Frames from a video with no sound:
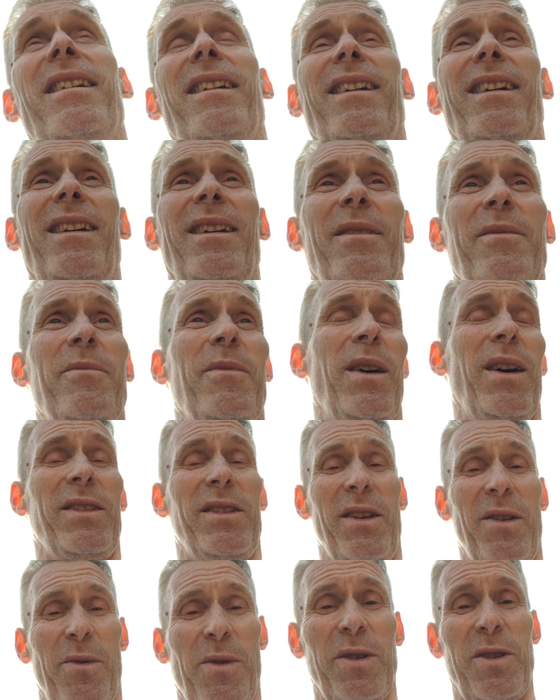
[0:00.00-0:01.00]
I
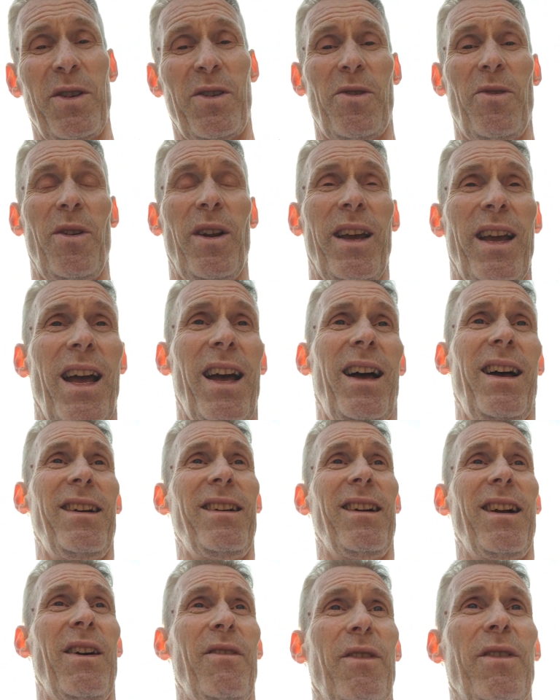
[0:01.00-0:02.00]
don't know what to call it yet,
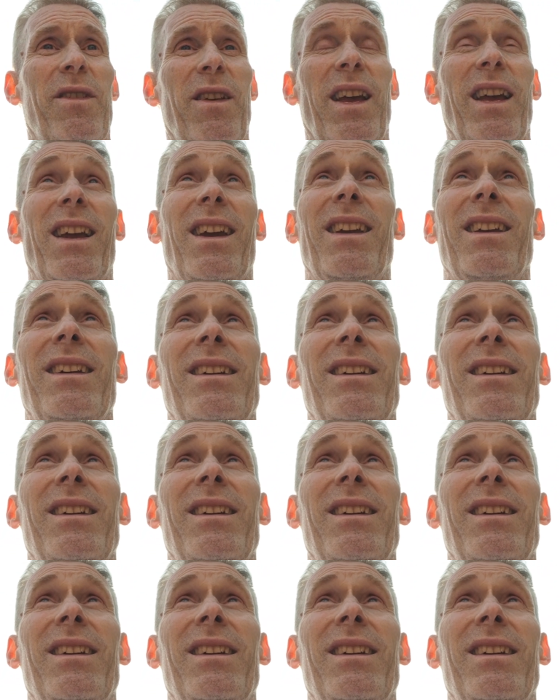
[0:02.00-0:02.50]
I'll have a think,